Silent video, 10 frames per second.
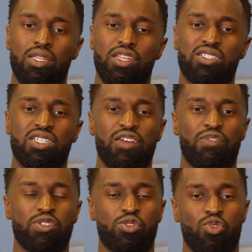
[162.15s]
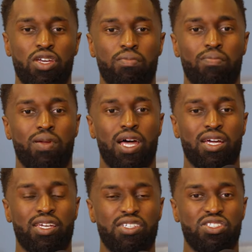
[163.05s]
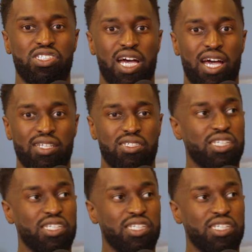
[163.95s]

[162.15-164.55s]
there's a difference between blocking shots.